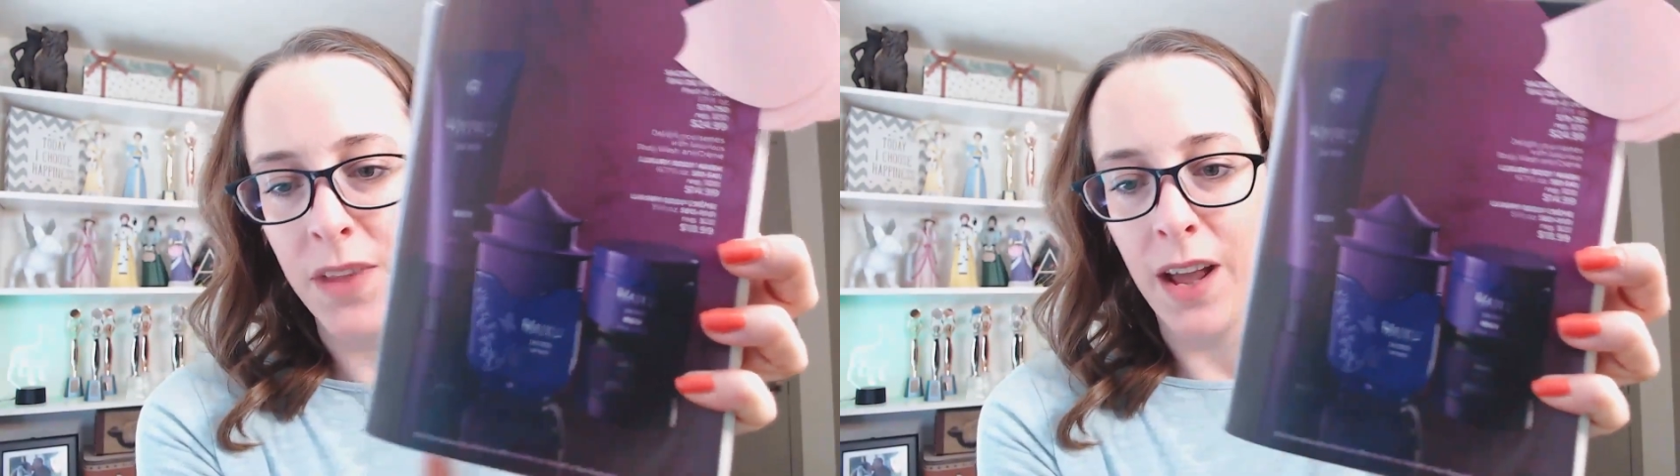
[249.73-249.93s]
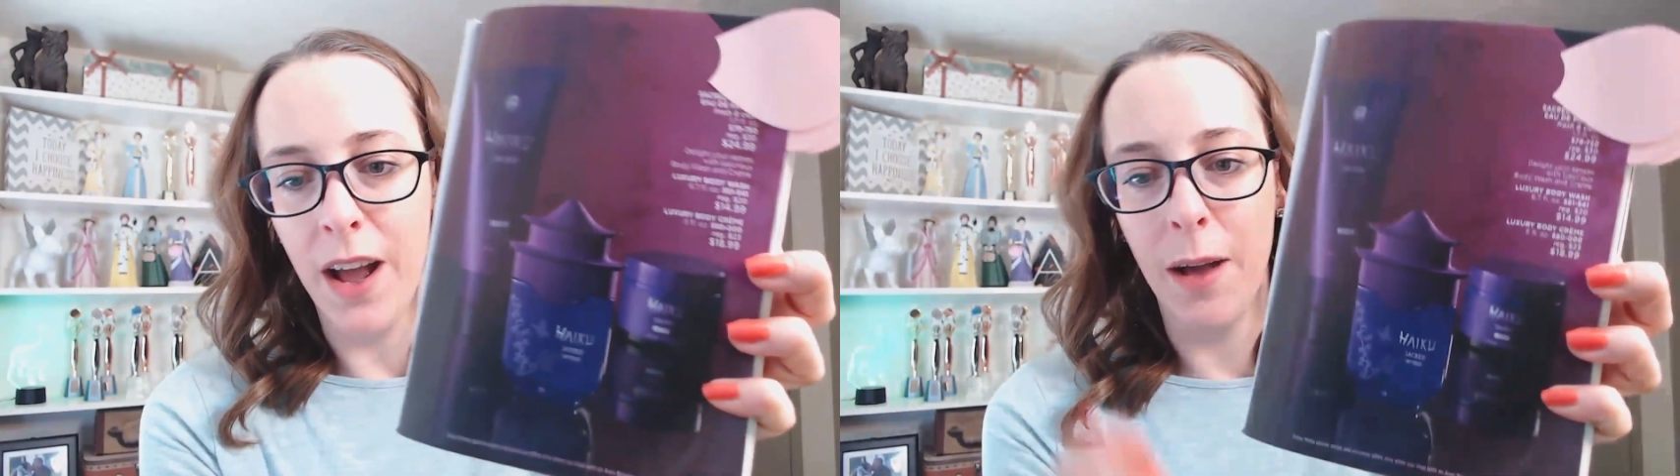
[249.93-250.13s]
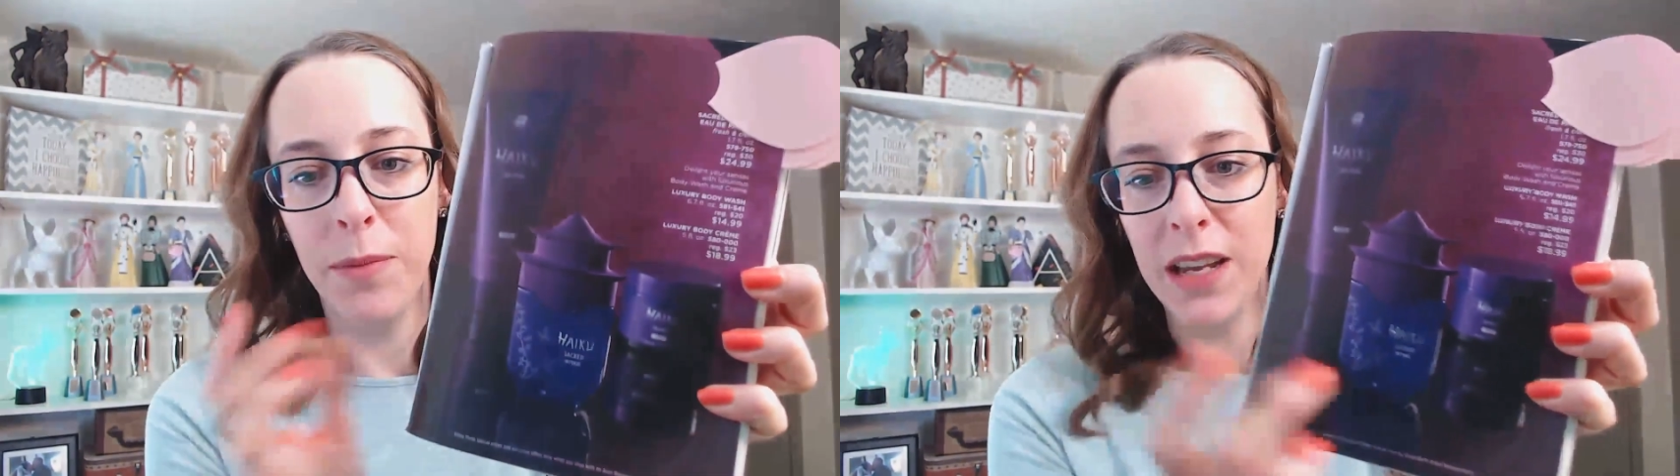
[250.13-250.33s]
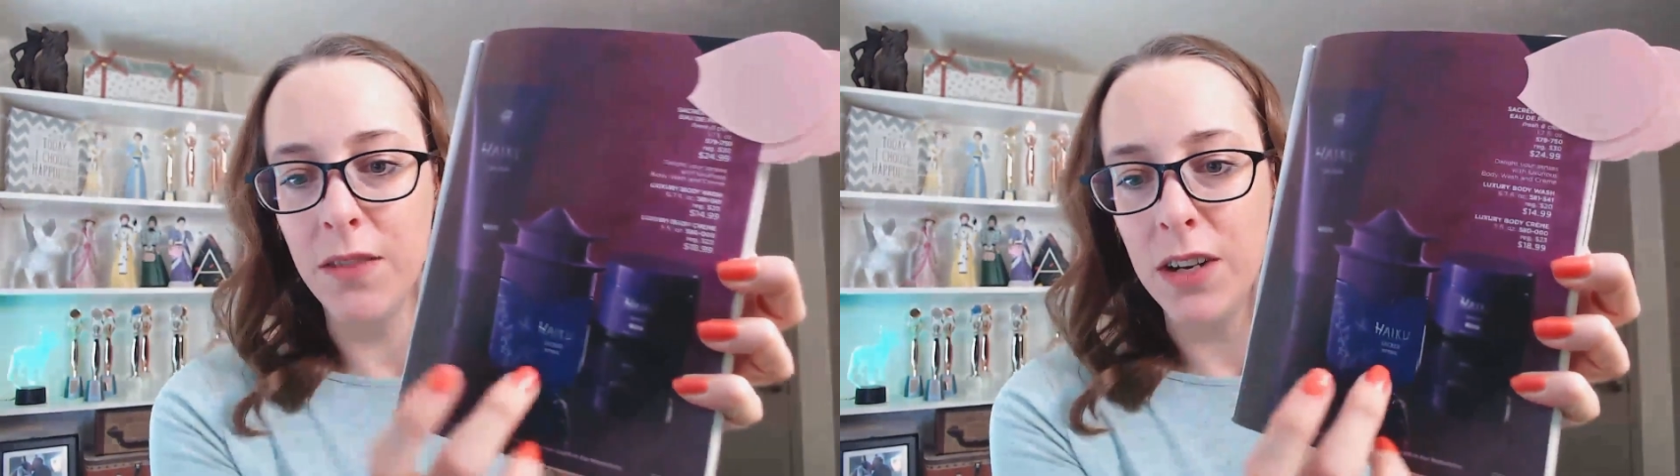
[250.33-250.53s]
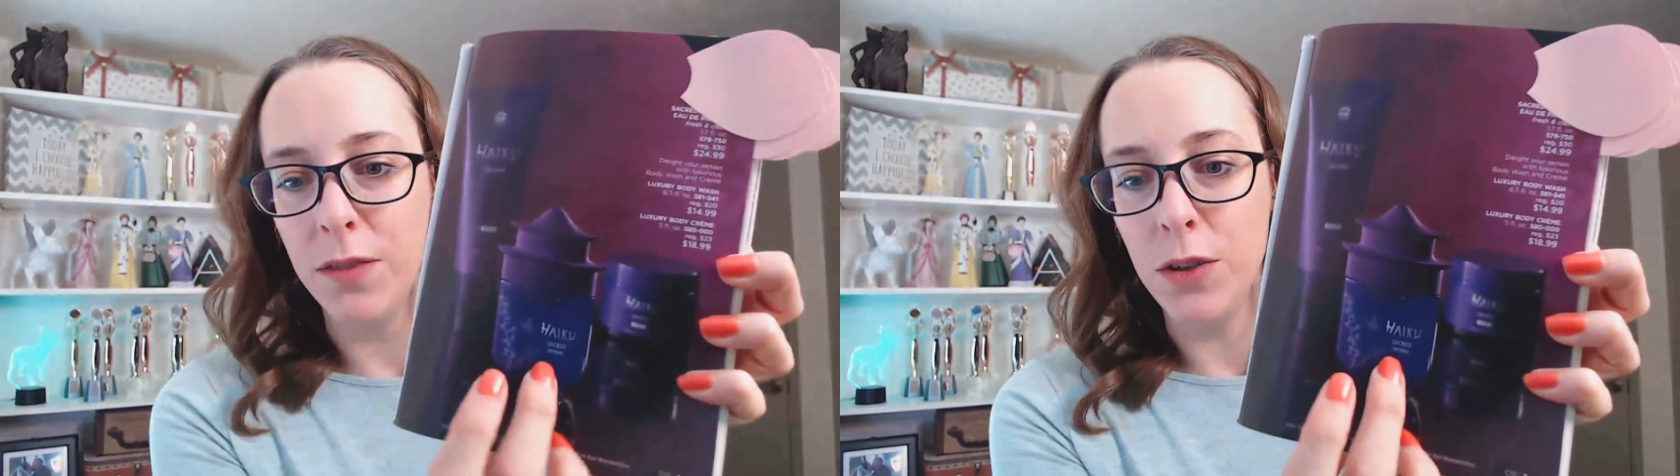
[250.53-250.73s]
Um, but even
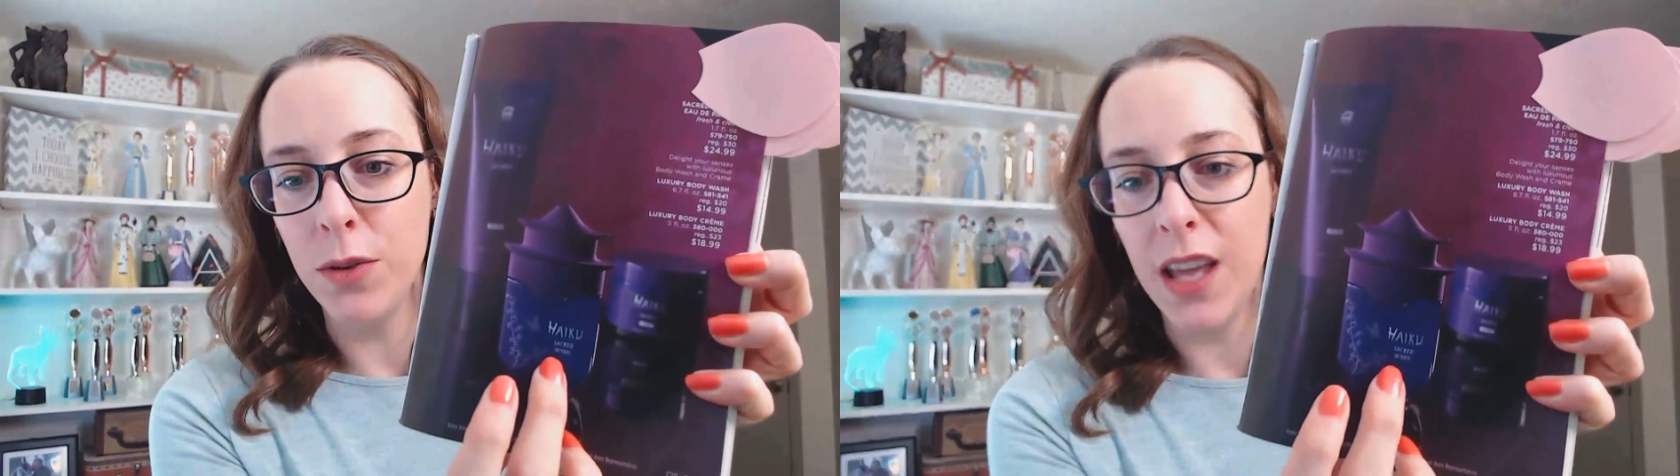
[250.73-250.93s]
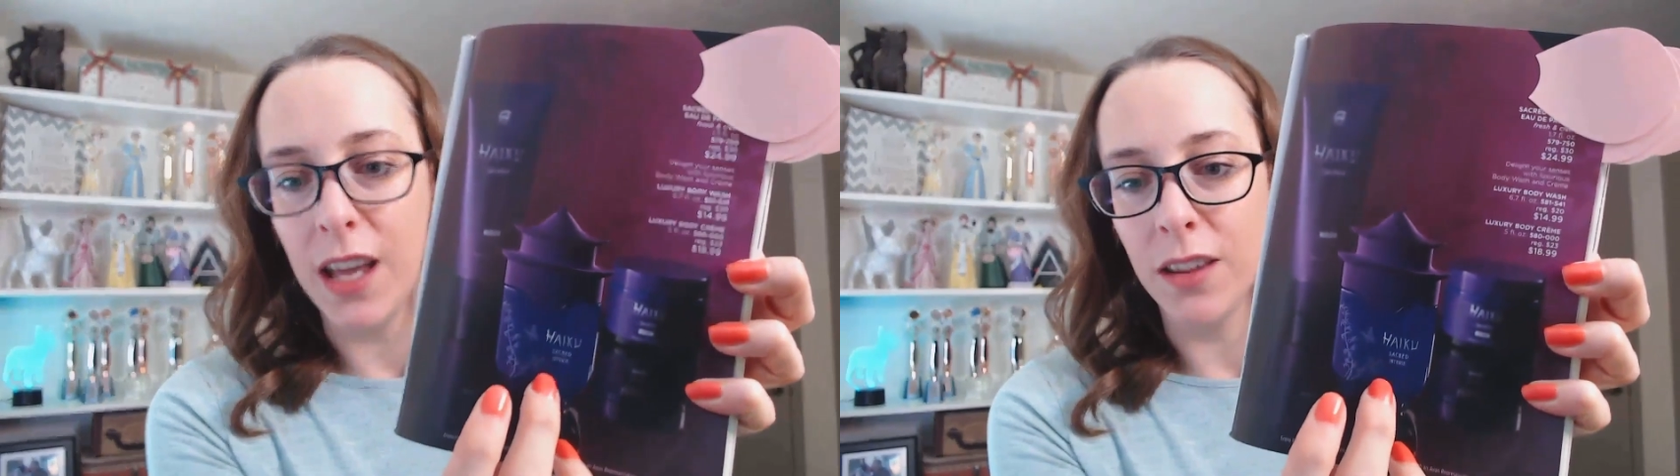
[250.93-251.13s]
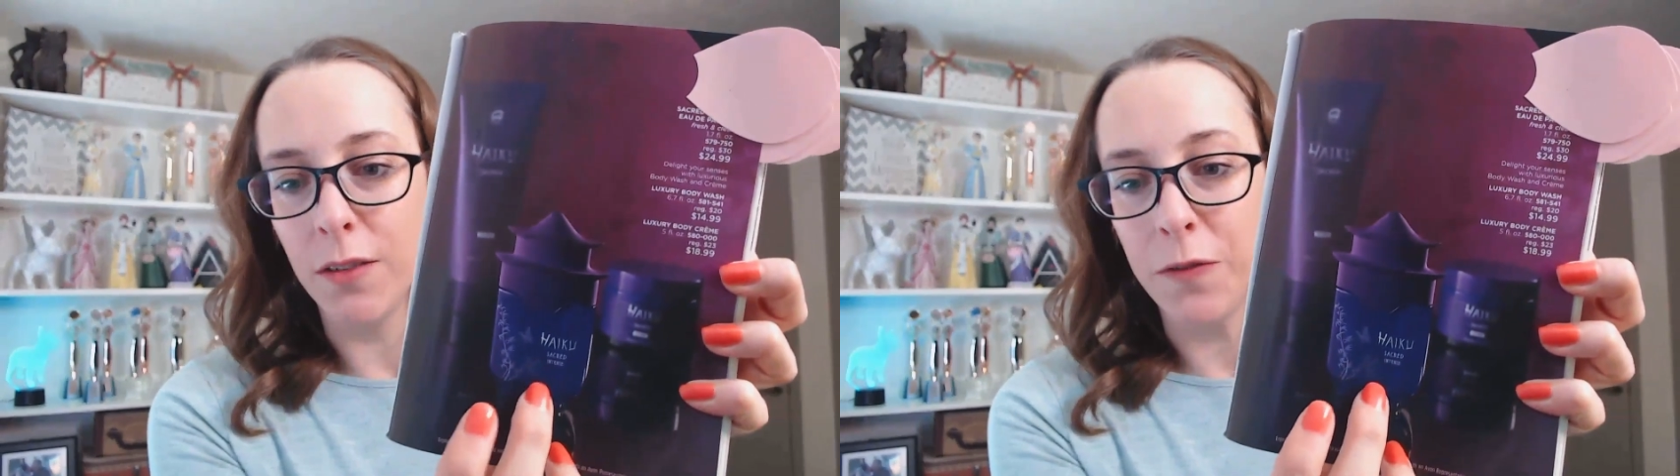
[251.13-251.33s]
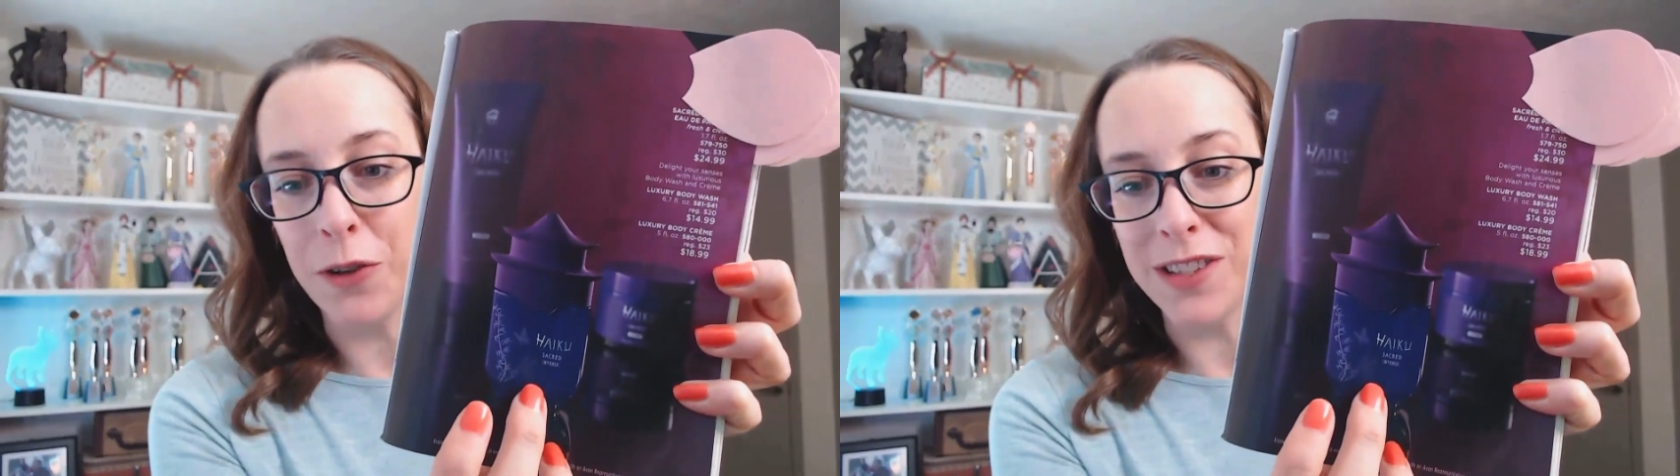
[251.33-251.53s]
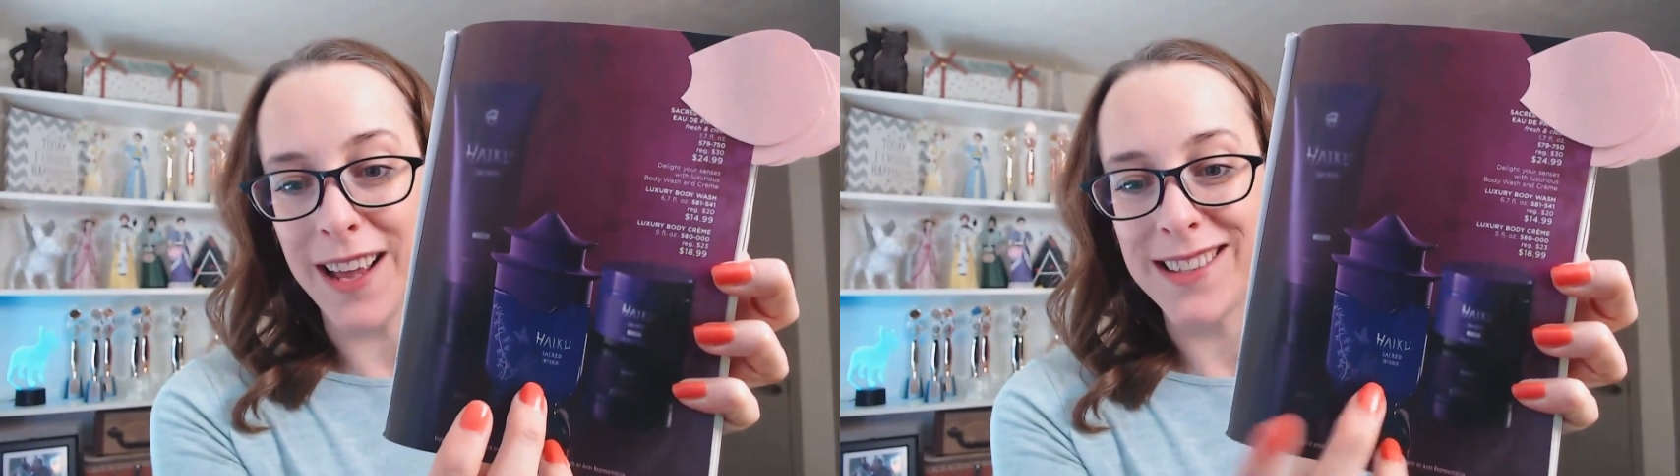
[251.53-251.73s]
if you get the full
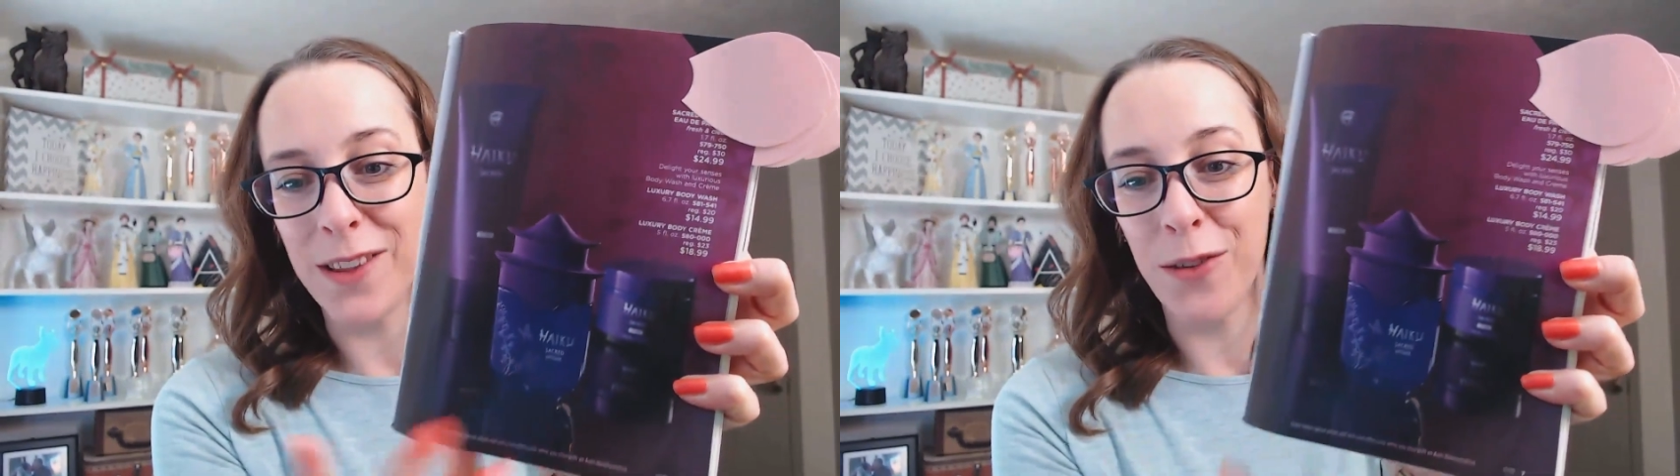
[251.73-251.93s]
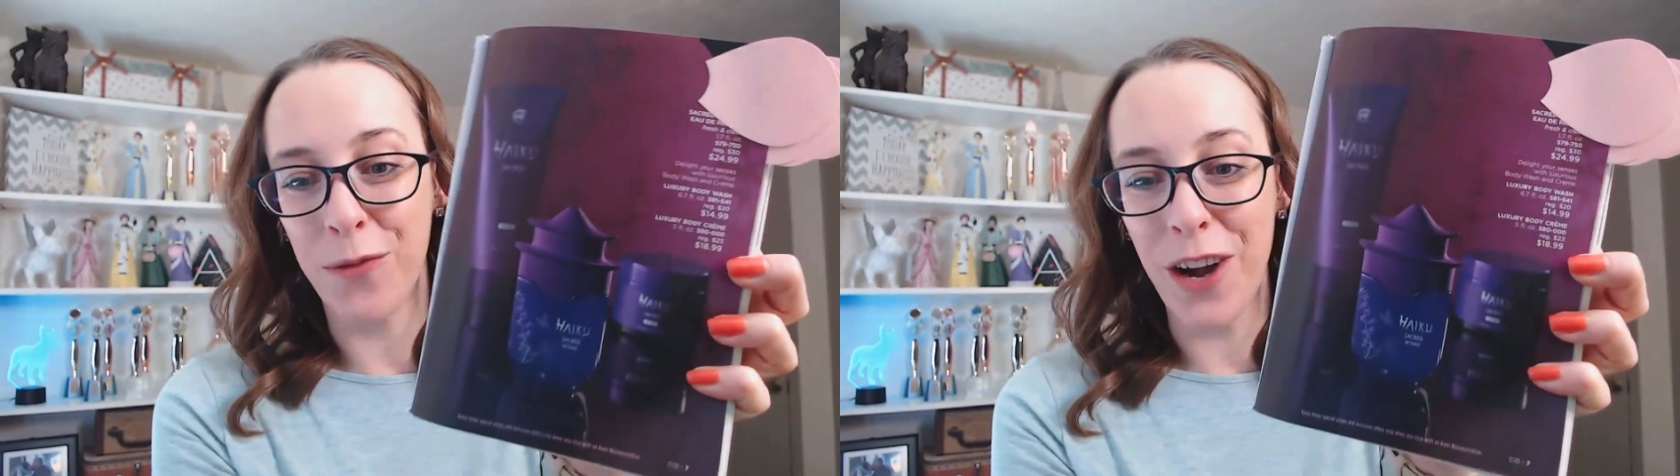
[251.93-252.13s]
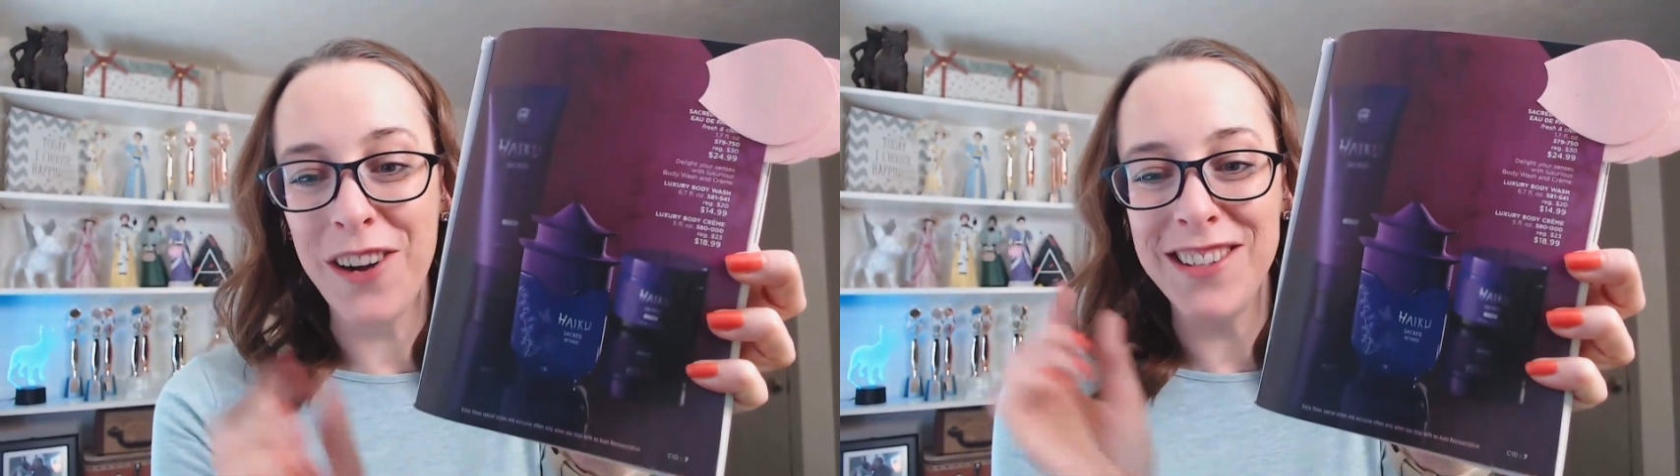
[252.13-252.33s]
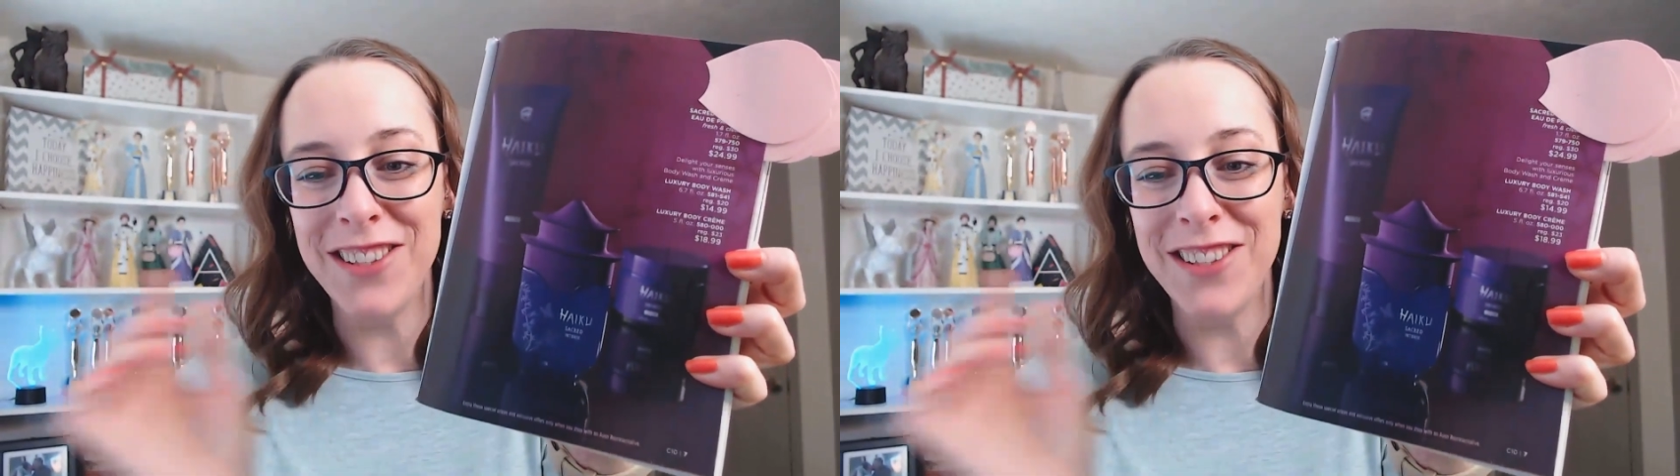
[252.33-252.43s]
size of the fragrance,